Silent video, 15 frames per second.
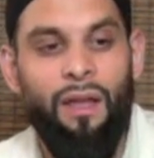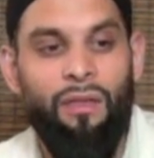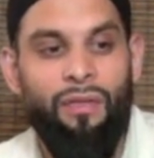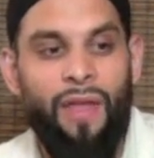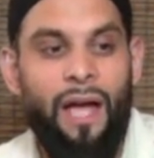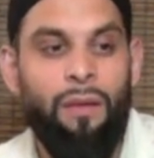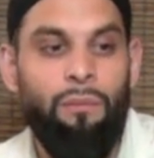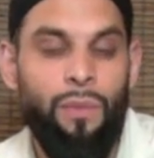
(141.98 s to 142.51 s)

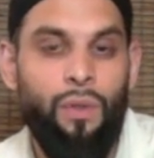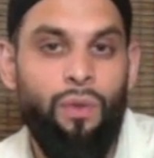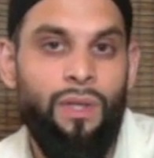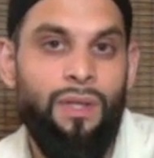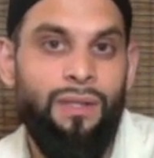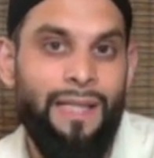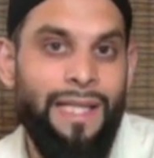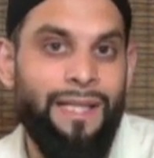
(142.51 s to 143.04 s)
That
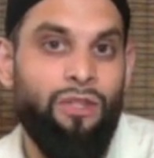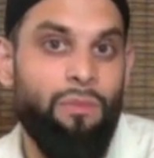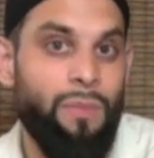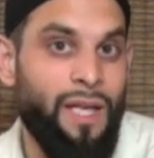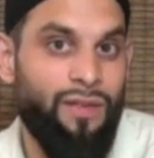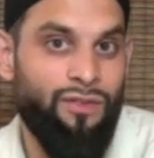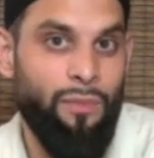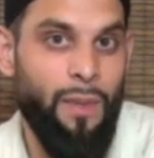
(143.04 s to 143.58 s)
mucus needs to
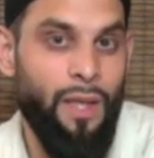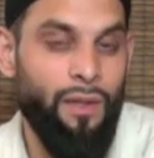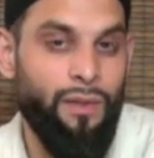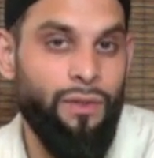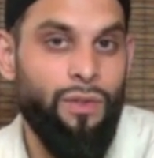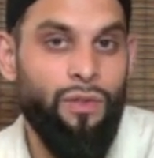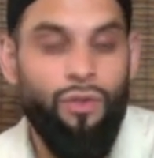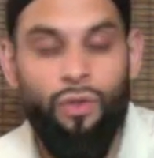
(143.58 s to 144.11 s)
be
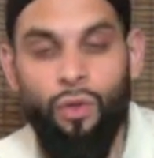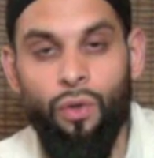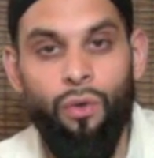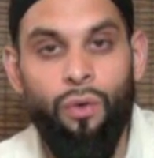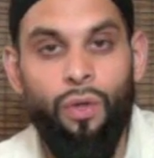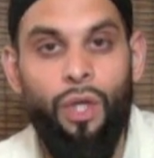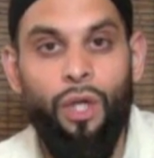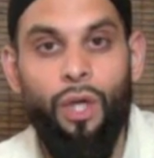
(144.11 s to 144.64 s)
expelled.
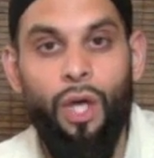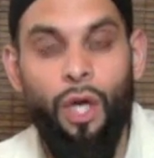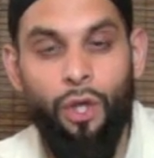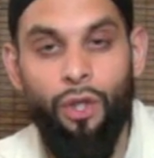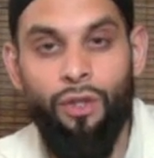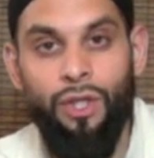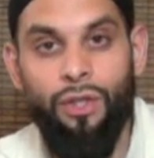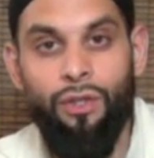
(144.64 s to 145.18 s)
So a
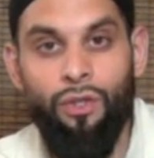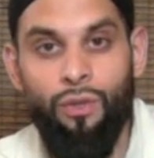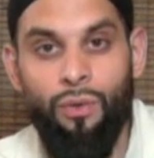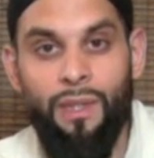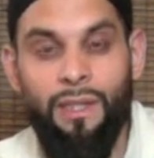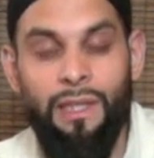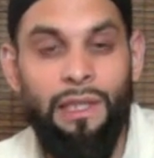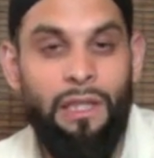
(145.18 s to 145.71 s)
good thing to do
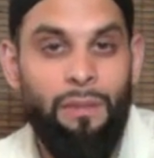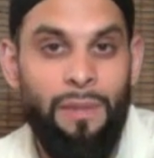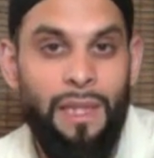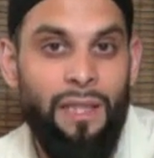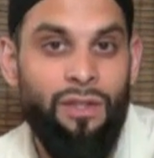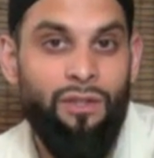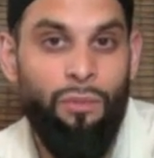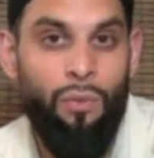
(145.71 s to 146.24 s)
is
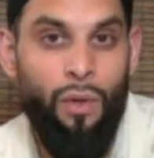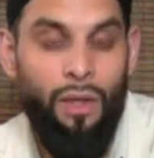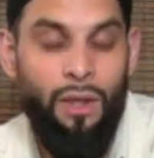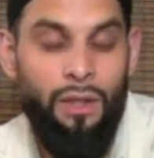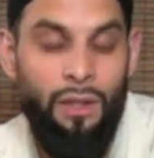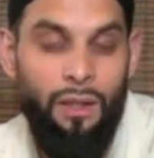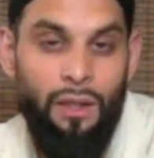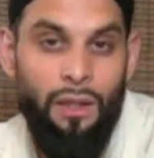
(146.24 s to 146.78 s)
eliminate
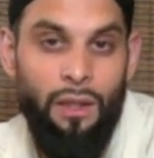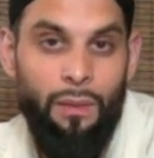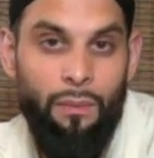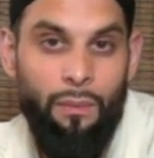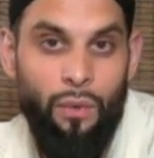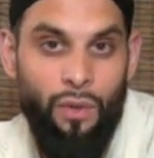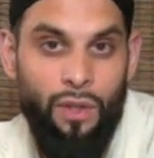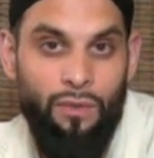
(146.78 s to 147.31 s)
the
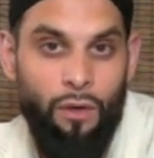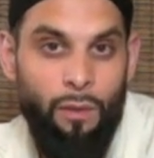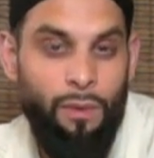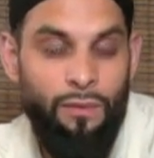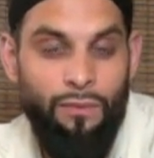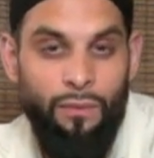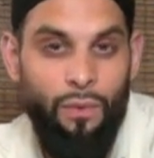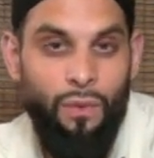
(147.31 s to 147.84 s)

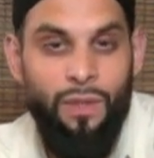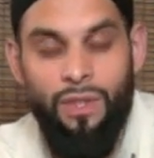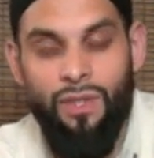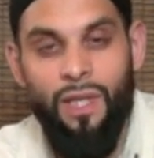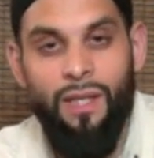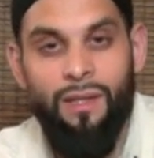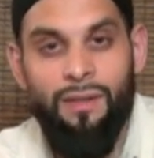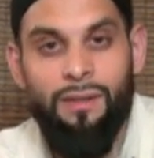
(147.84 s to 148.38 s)
mucus-forming foods
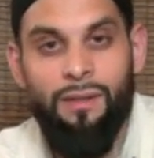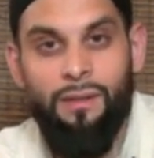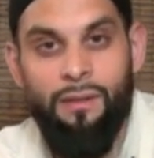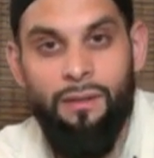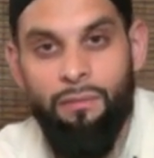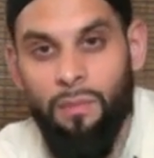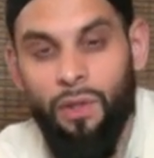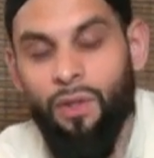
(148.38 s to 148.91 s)
such as
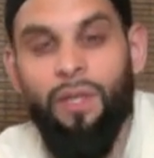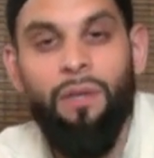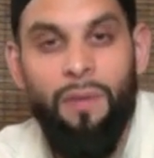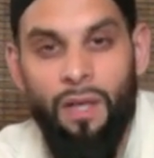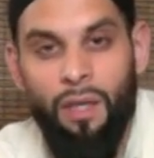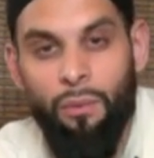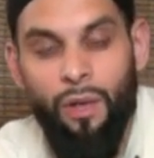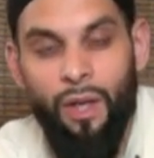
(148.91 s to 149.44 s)
milk and
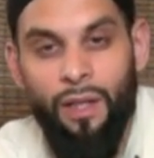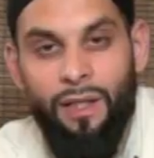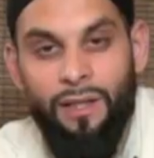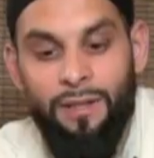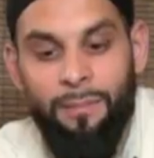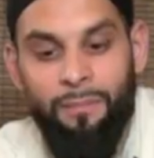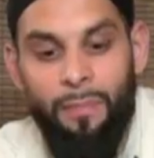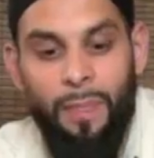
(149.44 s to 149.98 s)
dairy
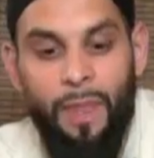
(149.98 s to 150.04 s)
products.